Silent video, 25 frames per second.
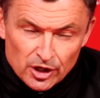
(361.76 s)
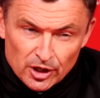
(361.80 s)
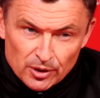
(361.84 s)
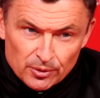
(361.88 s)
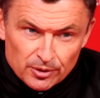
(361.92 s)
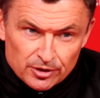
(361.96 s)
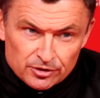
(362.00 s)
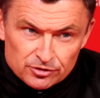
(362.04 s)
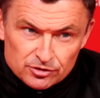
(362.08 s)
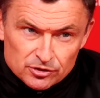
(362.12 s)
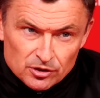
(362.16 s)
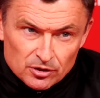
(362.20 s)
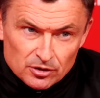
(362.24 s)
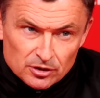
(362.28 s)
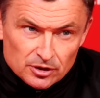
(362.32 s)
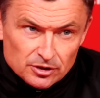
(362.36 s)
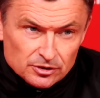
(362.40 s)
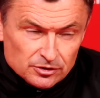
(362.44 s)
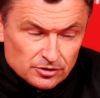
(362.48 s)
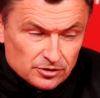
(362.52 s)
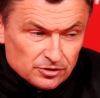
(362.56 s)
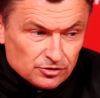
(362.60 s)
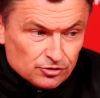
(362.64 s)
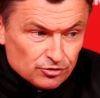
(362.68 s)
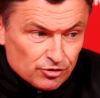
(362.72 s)
No, he's not.
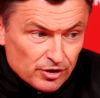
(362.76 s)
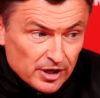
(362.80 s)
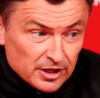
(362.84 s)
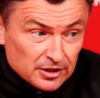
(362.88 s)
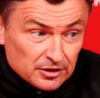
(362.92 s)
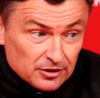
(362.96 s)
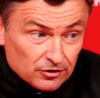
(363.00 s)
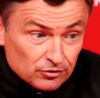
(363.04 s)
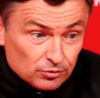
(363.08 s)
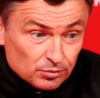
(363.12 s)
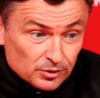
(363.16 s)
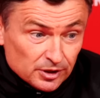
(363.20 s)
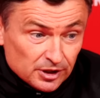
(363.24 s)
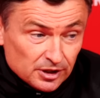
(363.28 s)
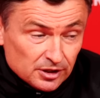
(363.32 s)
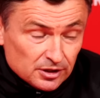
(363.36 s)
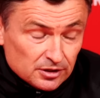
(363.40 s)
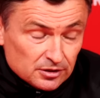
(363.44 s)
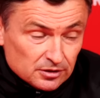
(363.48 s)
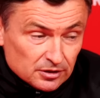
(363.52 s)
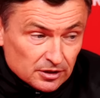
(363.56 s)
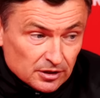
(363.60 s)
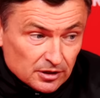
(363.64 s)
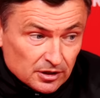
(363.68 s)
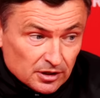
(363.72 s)
He's trained this
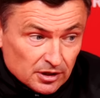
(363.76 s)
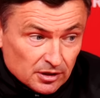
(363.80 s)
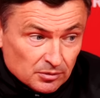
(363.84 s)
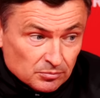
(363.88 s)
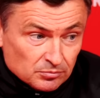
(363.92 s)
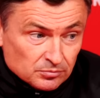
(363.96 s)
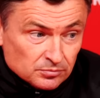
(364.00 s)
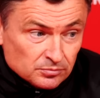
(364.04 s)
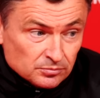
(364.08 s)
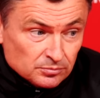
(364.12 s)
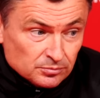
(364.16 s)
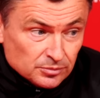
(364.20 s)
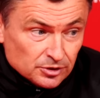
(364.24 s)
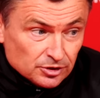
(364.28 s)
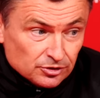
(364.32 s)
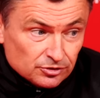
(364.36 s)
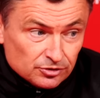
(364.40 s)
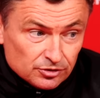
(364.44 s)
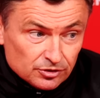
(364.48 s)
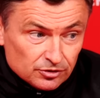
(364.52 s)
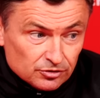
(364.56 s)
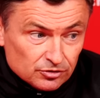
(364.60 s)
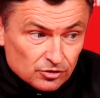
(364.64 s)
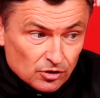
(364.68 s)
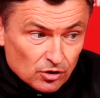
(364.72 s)
week, um, but
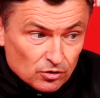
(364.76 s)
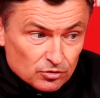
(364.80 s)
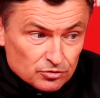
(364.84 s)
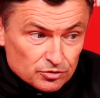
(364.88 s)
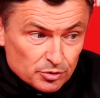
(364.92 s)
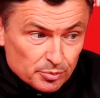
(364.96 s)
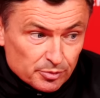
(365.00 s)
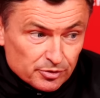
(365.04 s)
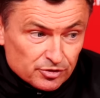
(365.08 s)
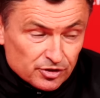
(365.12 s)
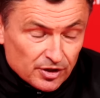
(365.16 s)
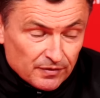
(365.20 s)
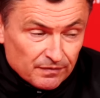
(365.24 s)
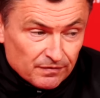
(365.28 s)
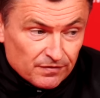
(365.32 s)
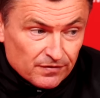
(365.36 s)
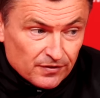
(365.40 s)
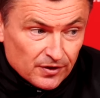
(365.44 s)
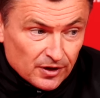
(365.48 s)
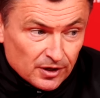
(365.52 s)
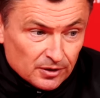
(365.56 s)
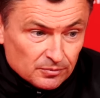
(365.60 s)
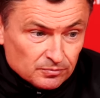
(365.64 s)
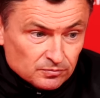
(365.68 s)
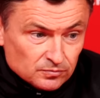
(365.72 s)
he's, he's not one hundred percent
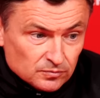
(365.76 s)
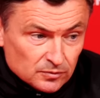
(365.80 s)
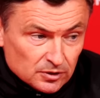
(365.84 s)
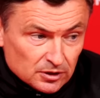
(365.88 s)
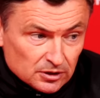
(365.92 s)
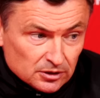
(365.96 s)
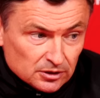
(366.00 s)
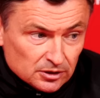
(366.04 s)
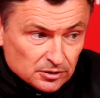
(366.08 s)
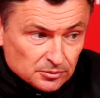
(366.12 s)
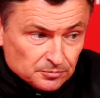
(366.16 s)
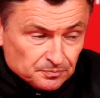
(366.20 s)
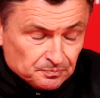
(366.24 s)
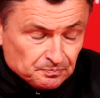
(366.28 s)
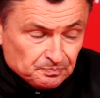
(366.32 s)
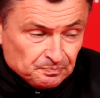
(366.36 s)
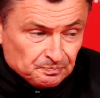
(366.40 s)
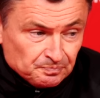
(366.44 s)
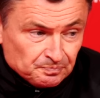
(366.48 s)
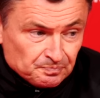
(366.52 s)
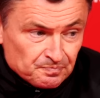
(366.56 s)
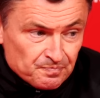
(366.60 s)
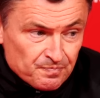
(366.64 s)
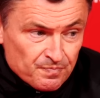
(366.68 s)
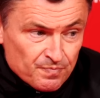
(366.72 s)
fit. Um,
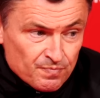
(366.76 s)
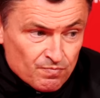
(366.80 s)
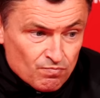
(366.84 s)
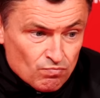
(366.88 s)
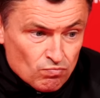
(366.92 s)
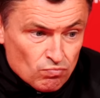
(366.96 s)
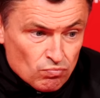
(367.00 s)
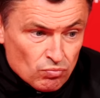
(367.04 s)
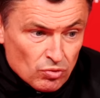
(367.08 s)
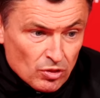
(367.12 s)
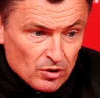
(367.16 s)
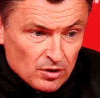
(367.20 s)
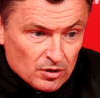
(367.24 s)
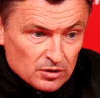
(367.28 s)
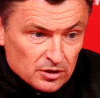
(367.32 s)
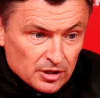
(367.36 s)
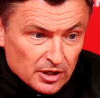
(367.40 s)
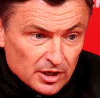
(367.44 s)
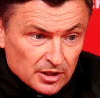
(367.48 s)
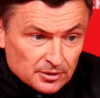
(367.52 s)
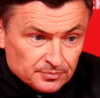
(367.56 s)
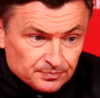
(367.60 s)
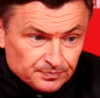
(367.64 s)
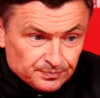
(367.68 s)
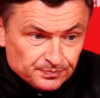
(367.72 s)

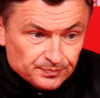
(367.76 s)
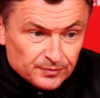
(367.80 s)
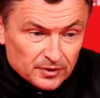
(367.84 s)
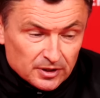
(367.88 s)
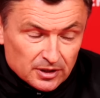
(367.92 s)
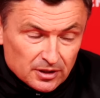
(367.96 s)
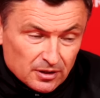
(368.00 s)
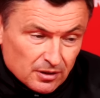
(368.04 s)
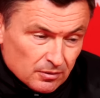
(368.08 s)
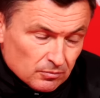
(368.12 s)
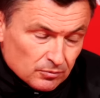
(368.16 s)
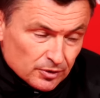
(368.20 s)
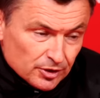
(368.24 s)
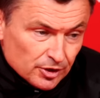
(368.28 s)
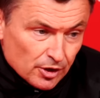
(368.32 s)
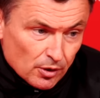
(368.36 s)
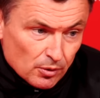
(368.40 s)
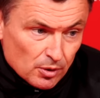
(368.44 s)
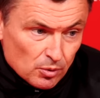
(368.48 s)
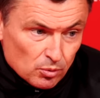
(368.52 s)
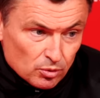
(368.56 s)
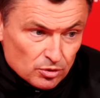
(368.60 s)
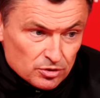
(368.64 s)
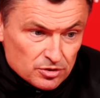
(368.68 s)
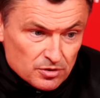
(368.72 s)
yeah, and, and we
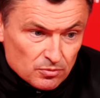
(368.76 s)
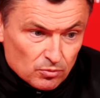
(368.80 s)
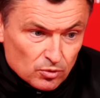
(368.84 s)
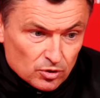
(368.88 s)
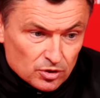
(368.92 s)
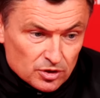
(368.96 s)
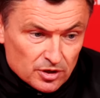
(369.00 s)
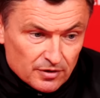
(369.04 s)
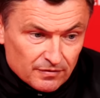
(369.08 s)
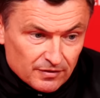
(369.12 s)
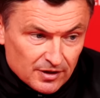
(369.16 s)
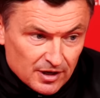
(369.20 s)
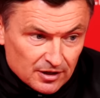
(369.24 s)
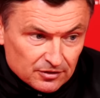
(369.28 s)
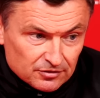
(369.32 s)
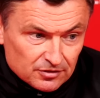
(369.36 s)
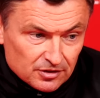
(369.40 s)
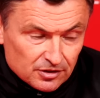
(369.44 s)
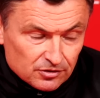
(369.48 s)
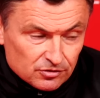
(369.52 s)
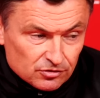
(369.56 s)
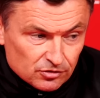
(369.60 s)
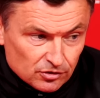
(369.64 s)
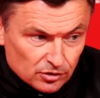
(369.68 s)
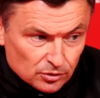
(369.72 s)
know he wouldn't, wouldn't have
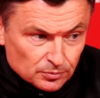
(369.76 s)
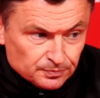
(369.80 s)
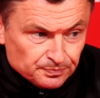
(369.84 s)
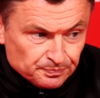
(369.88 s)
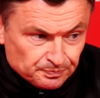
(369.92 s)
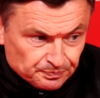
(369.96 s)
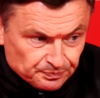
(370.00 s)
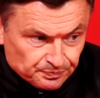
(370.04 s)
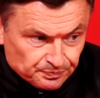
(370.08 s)
lasted. So